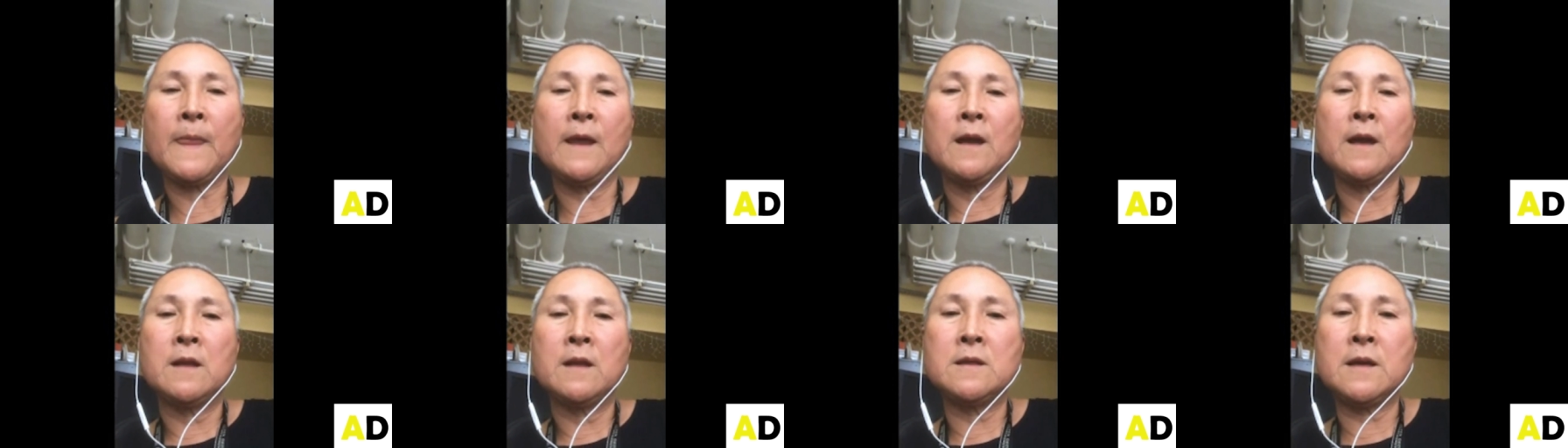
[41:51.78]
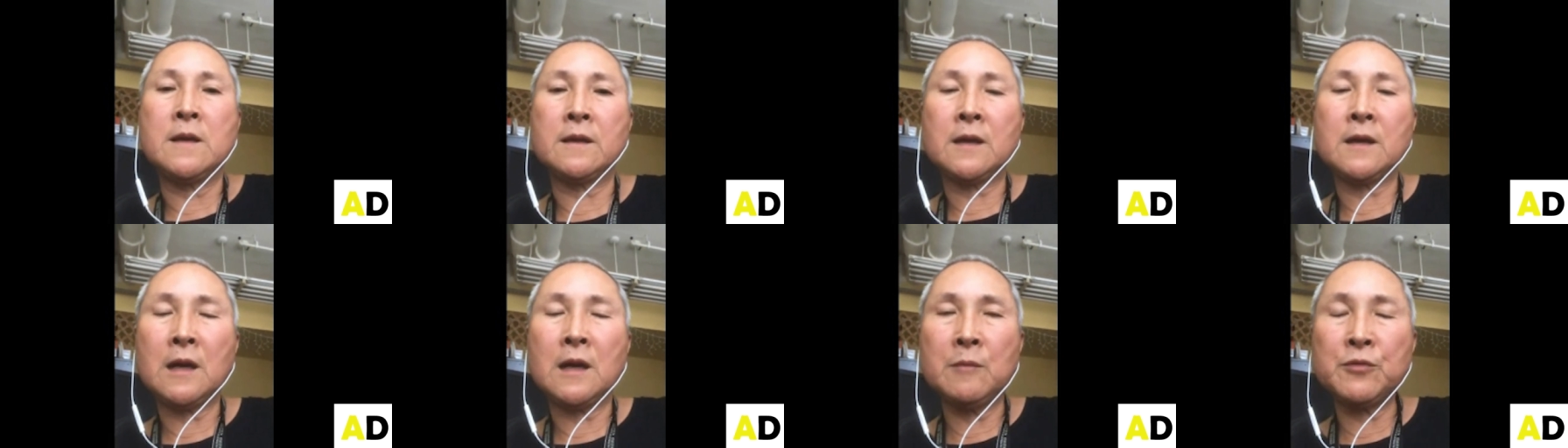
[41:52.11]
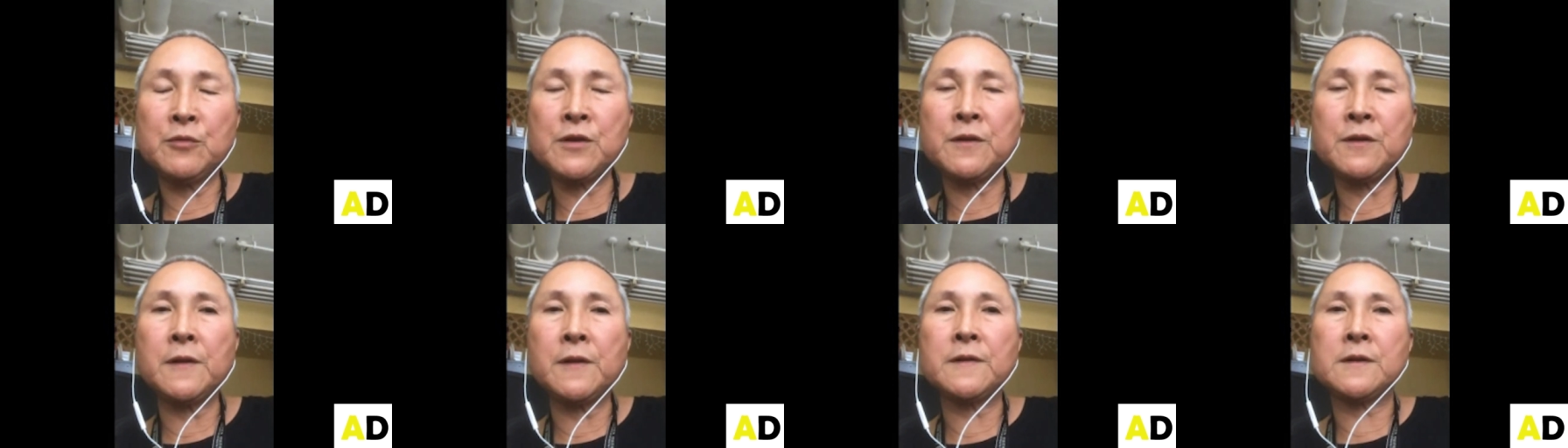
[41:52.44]
They come
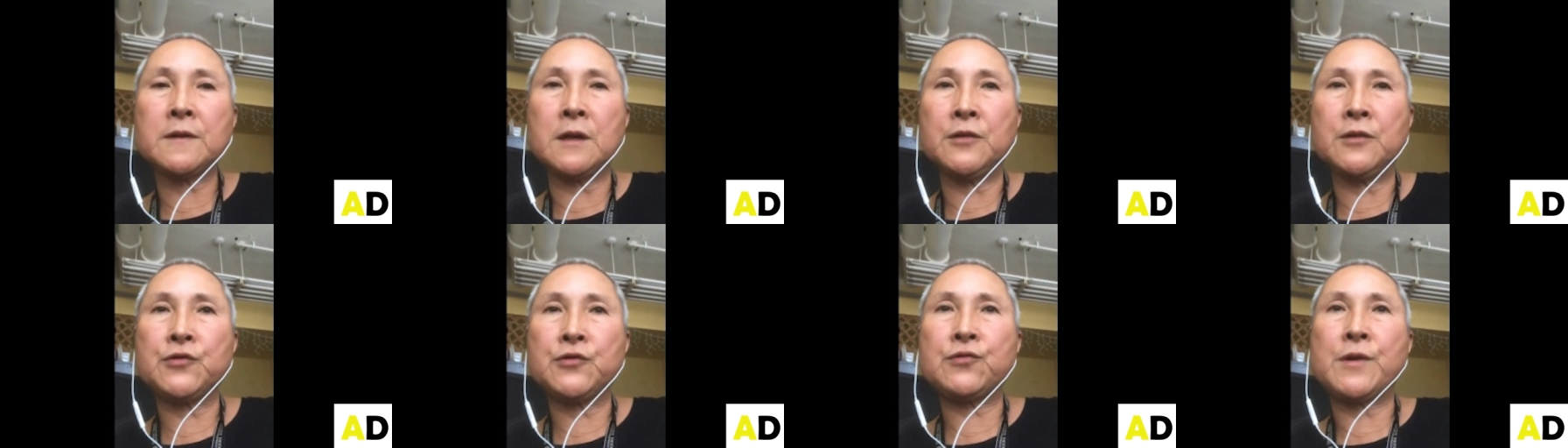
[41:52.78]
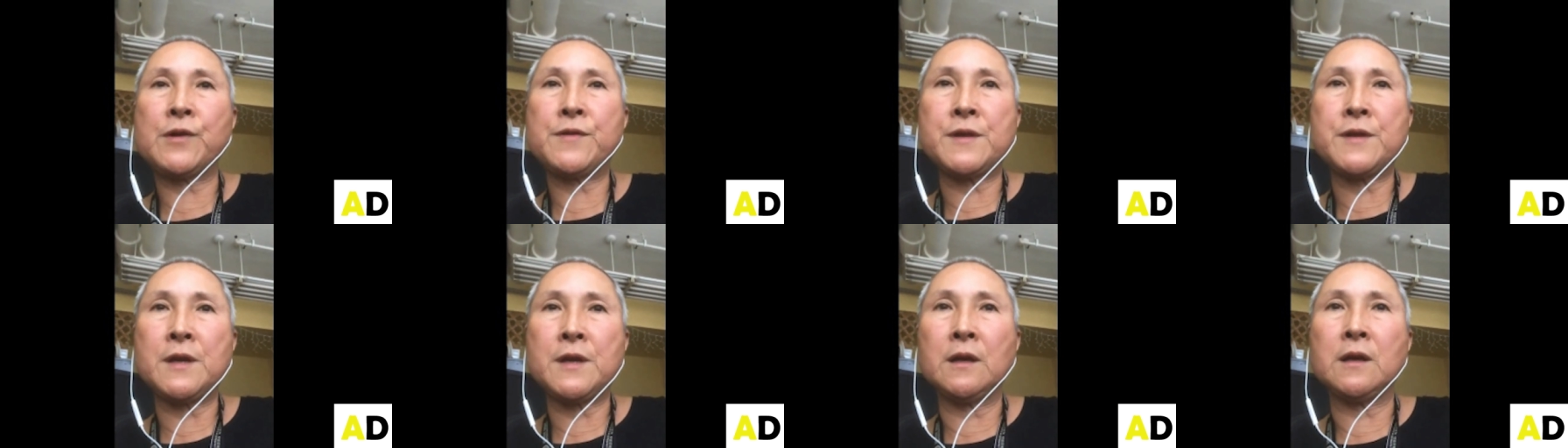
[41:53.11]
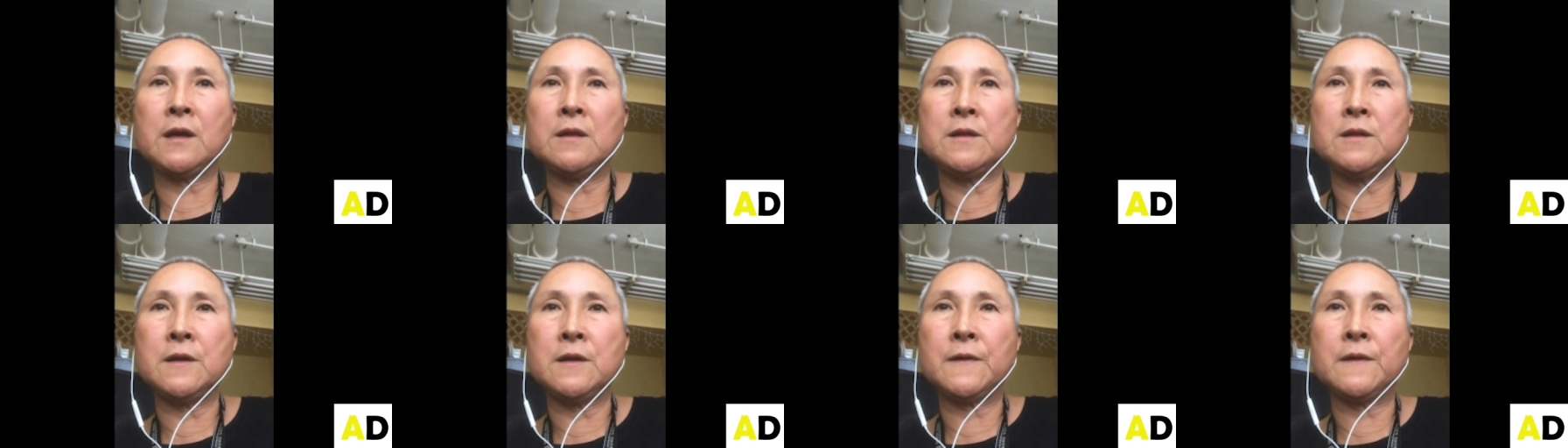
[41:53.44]
to this country
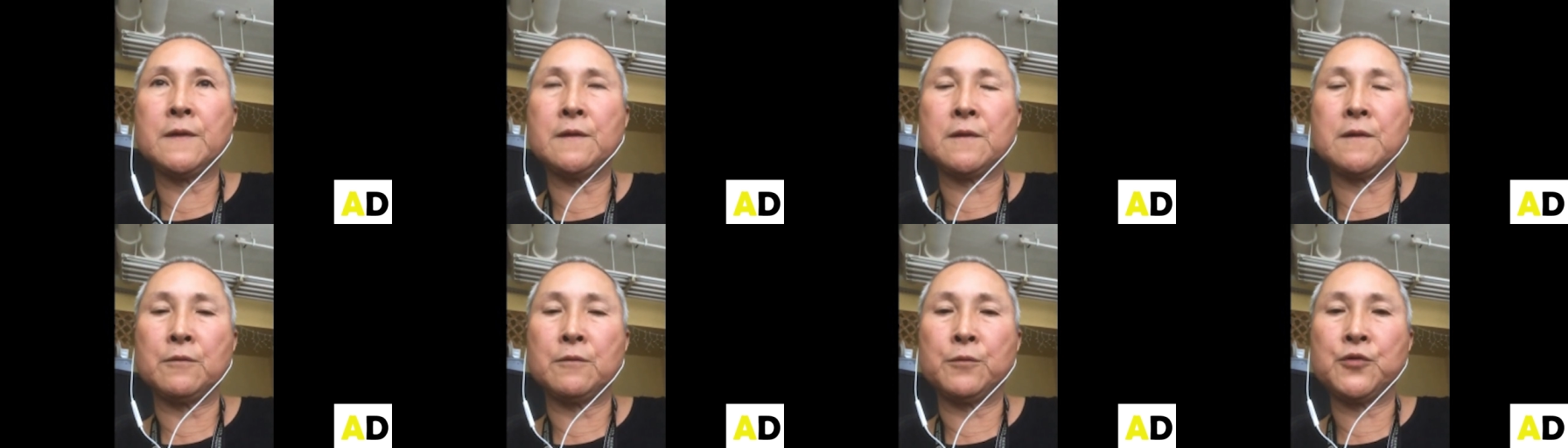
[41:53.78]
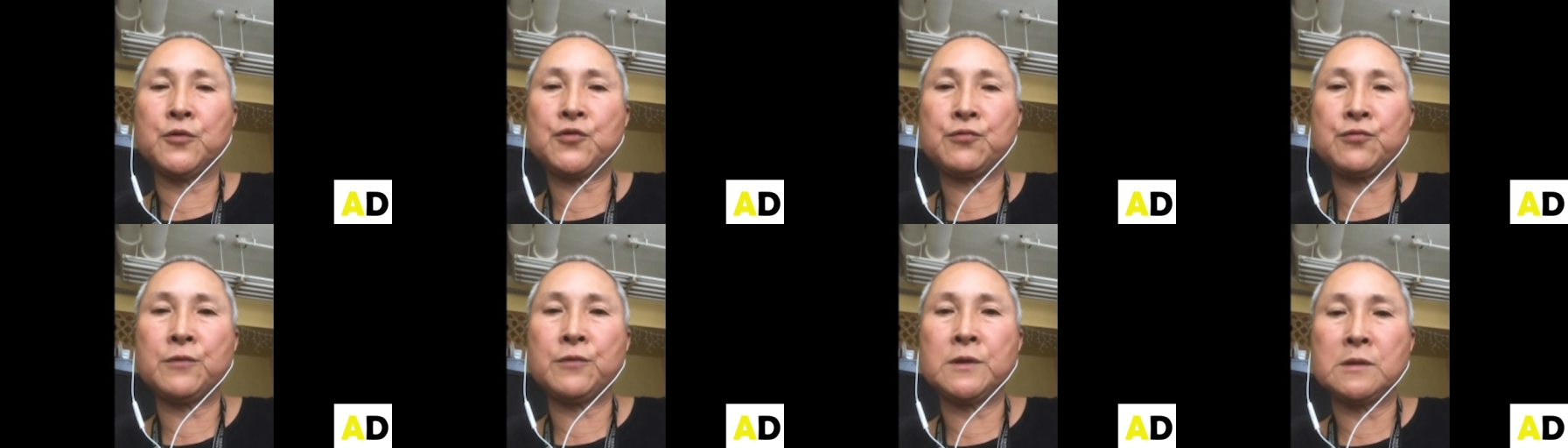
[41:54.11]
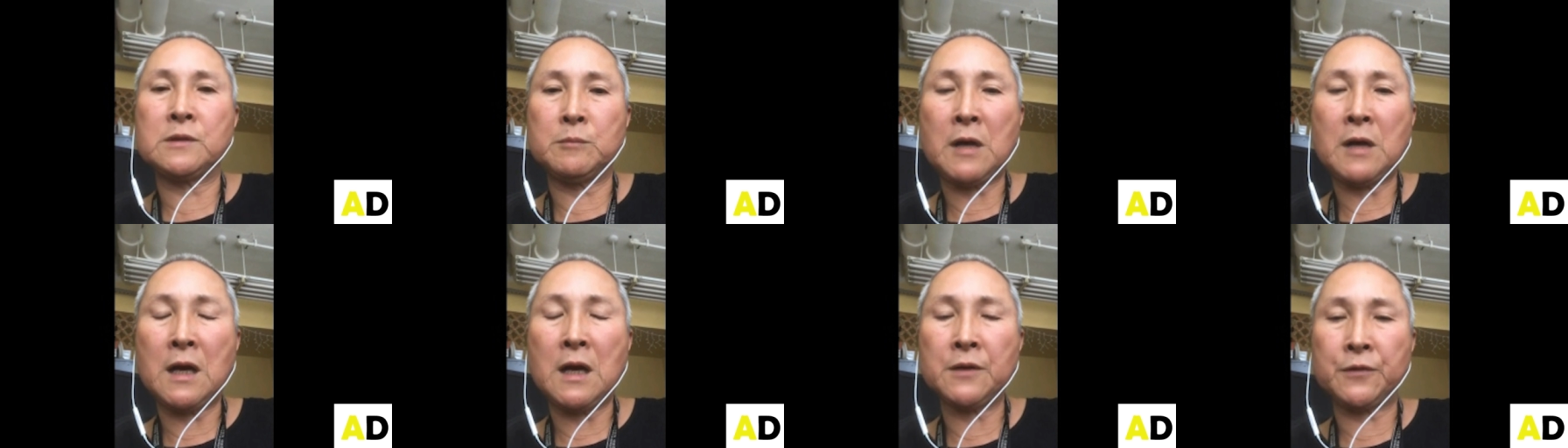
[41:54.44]
thinking this is a true
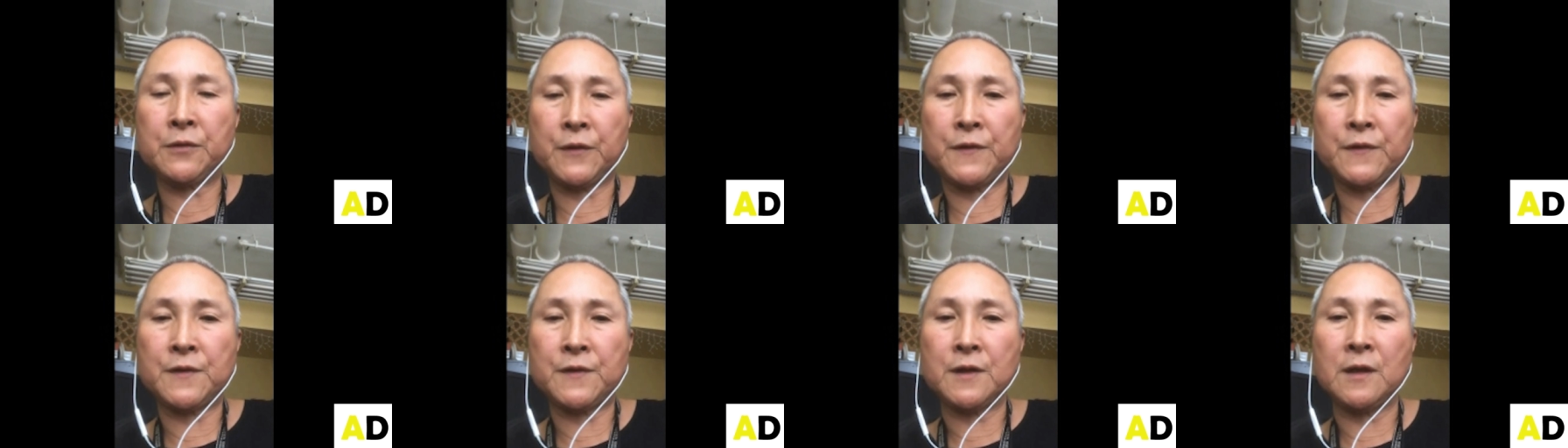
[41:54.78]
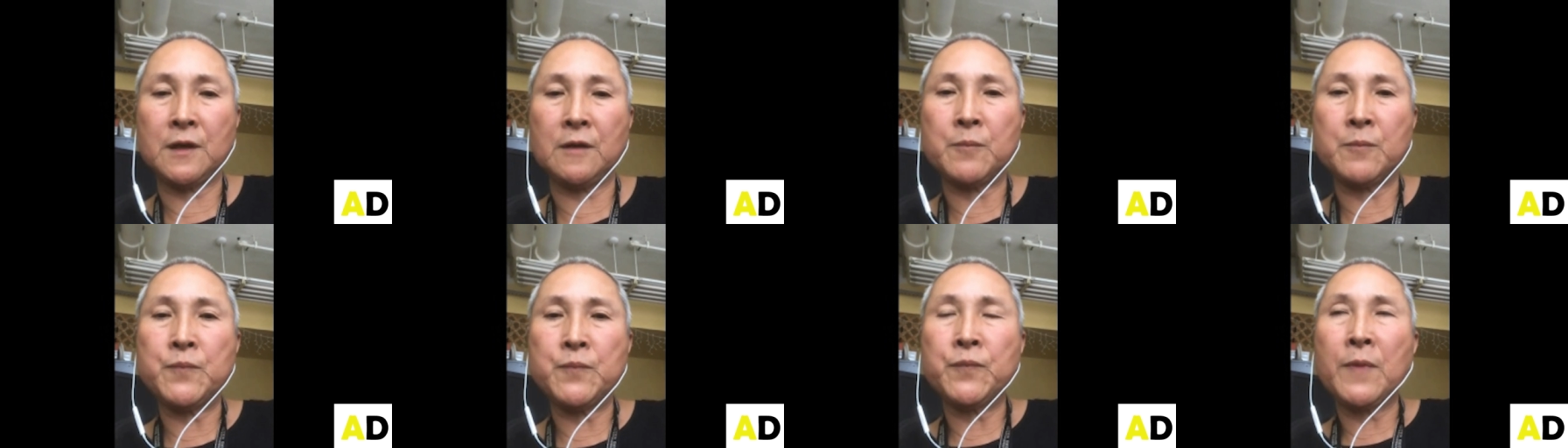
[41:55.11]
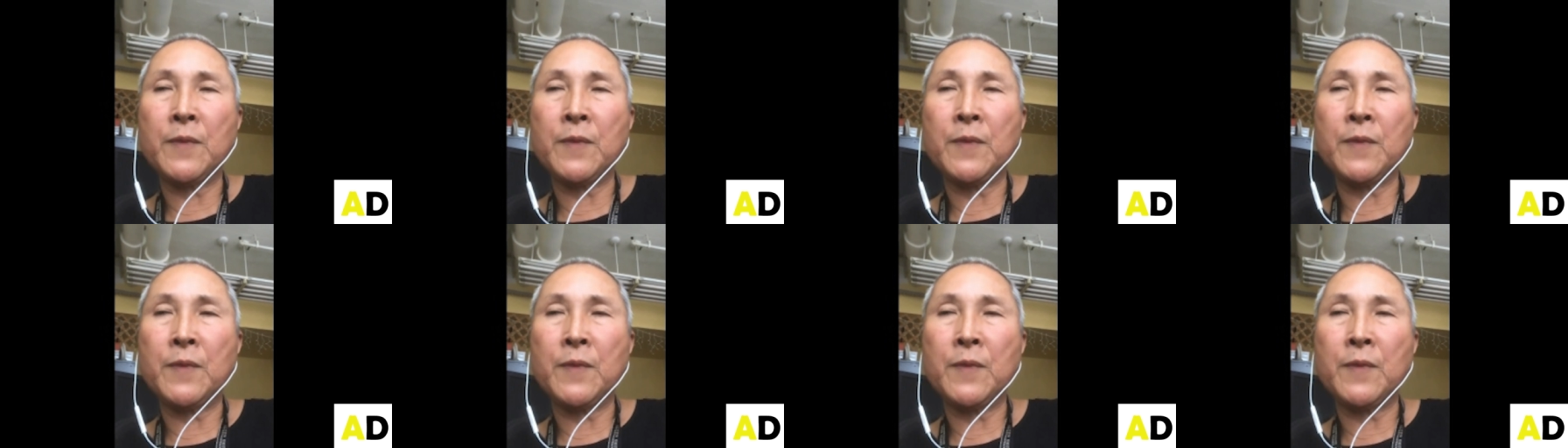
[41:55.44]
democracy.